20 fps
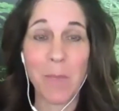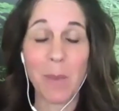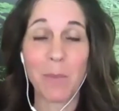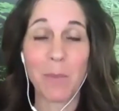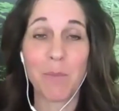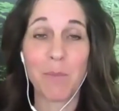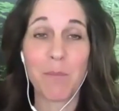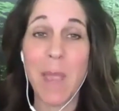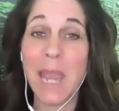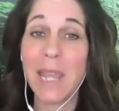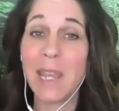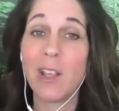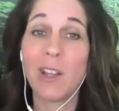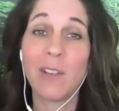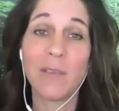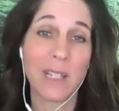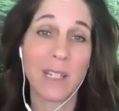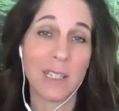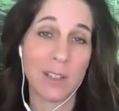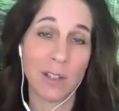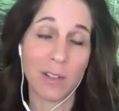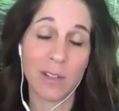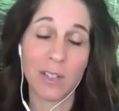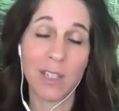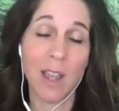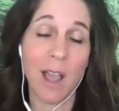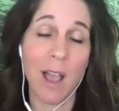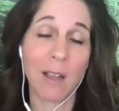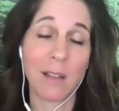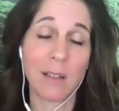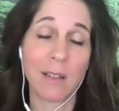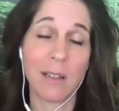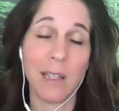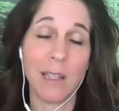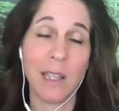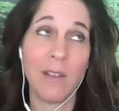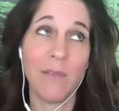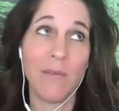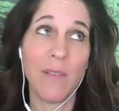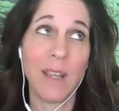Many of us are stuck
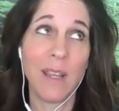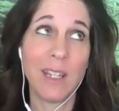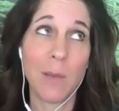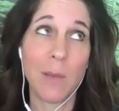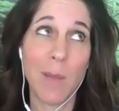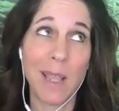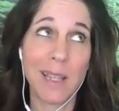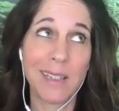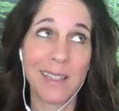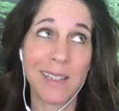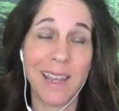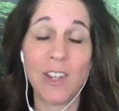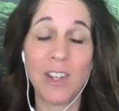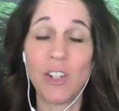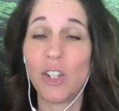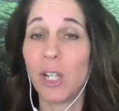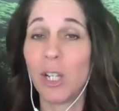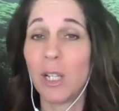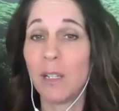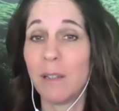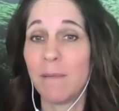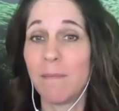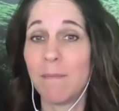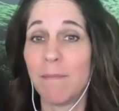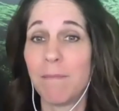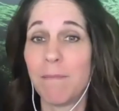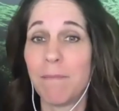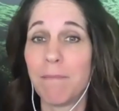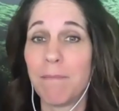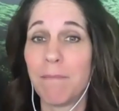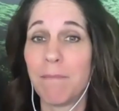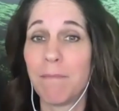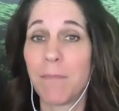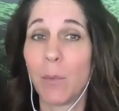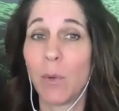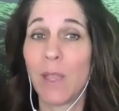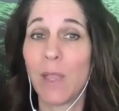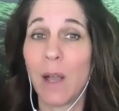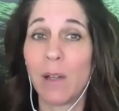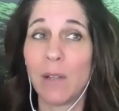in victimization
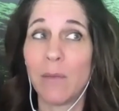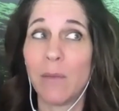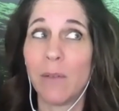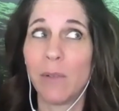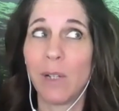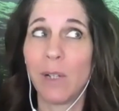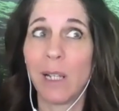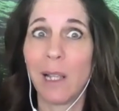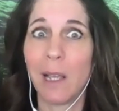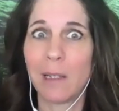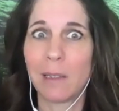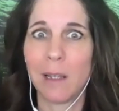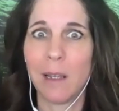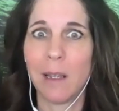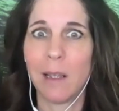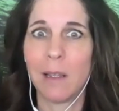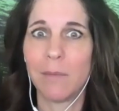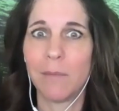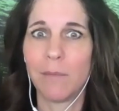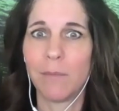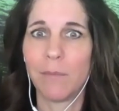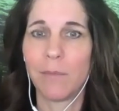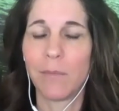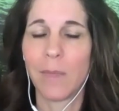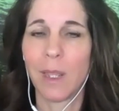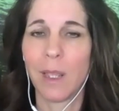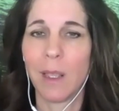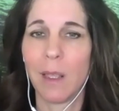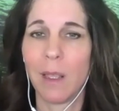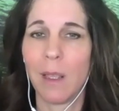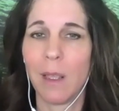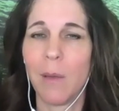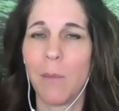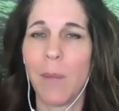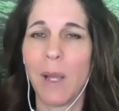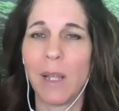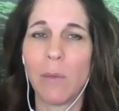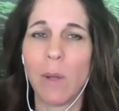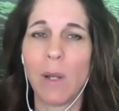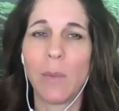without even realizing it.
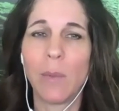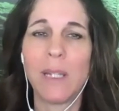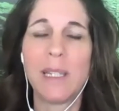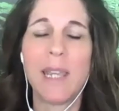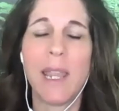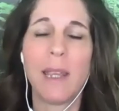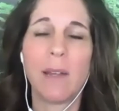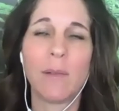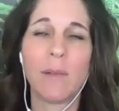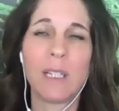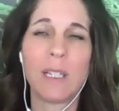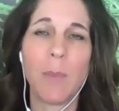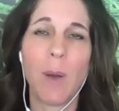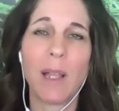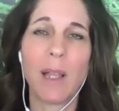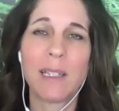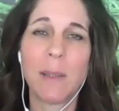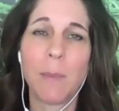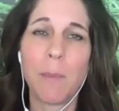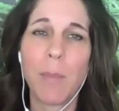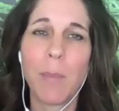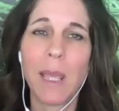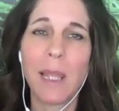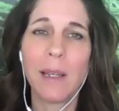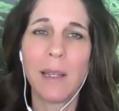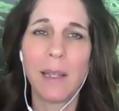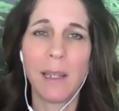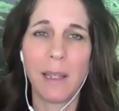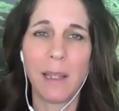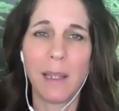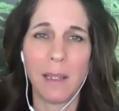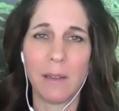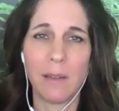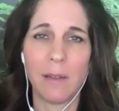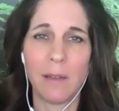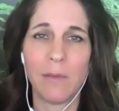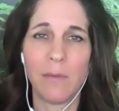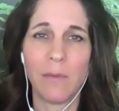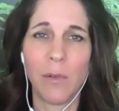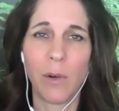But when we take responsibility
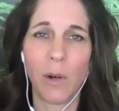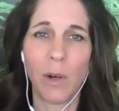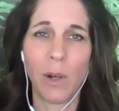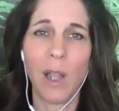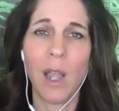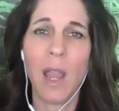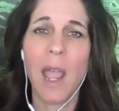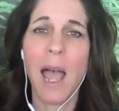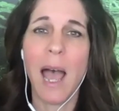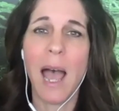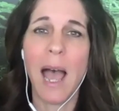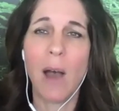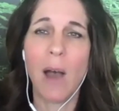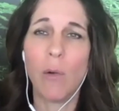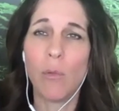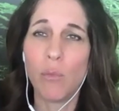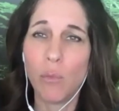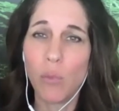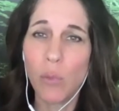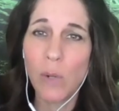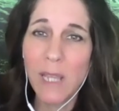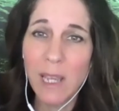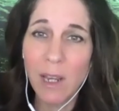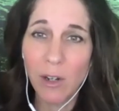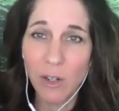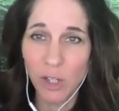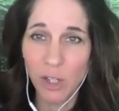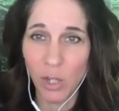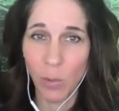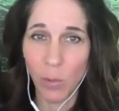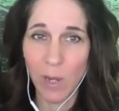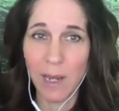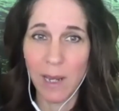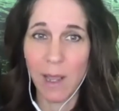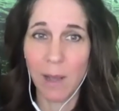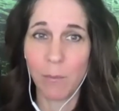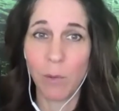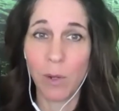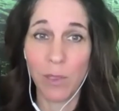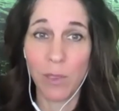for how we are showing
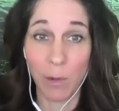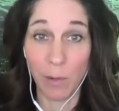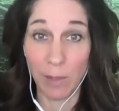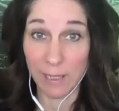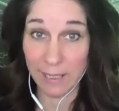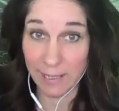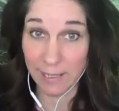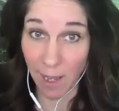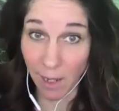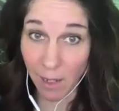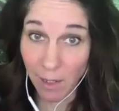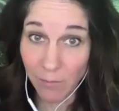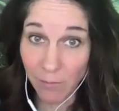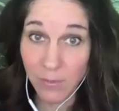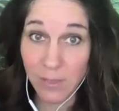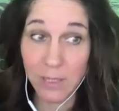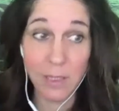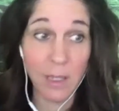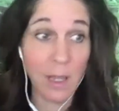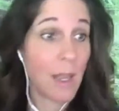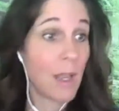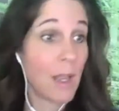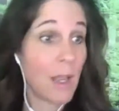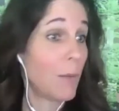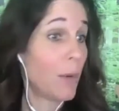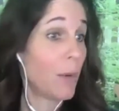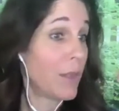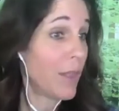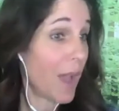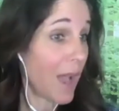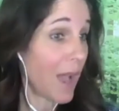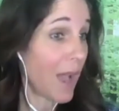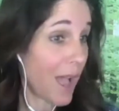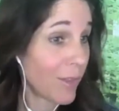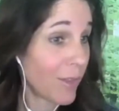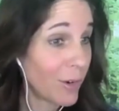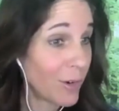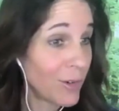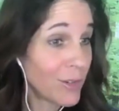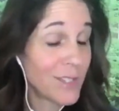up with ourselves, with
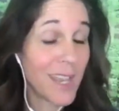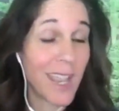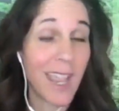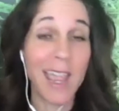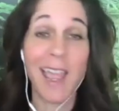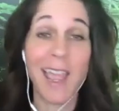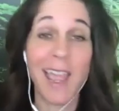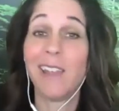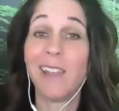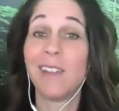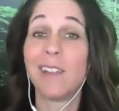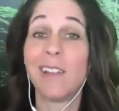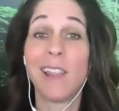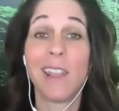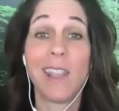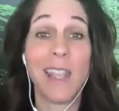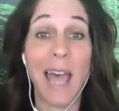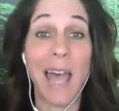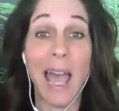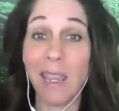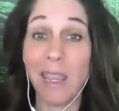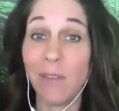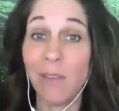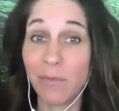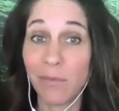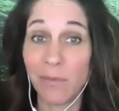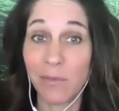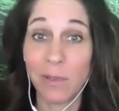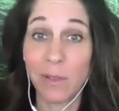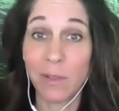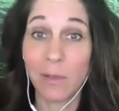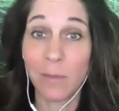others, and life,